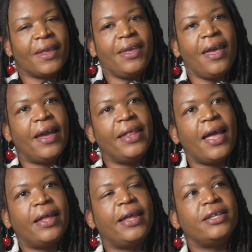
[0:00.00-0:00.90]
Yeah, and
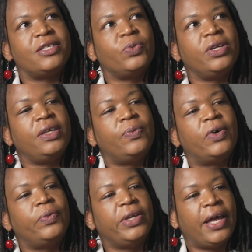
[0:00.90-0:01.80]
that's really
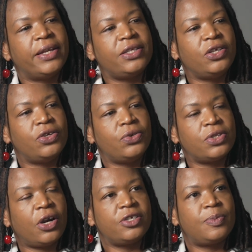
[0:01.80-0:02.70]
what we like to
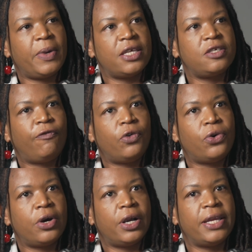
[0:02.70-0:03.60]
use our space
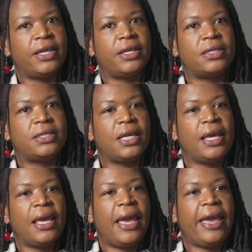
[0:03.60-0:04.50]
for, is
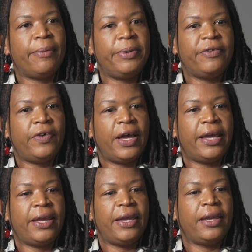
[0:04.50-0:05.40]

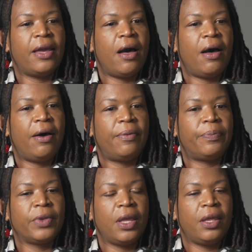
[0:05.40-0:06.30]
amplifying
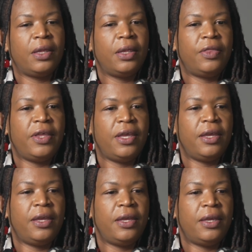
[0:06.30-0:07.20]

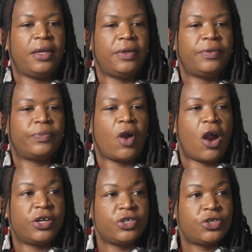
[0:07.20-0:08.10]
the
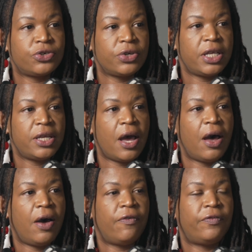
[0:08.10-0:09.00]
artistry
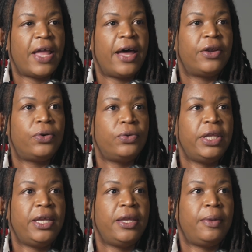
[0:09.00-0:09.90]
of not
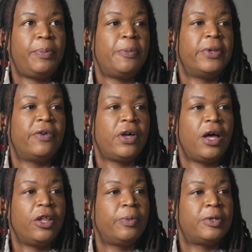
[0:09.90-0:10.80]
only people of
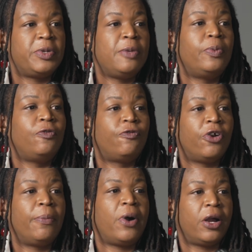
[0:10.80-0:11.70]
color, but people
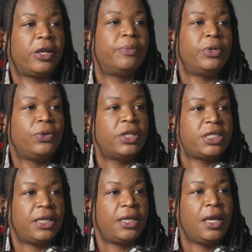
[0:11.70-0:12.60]
from our
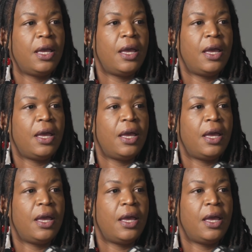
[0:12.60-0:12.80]
community.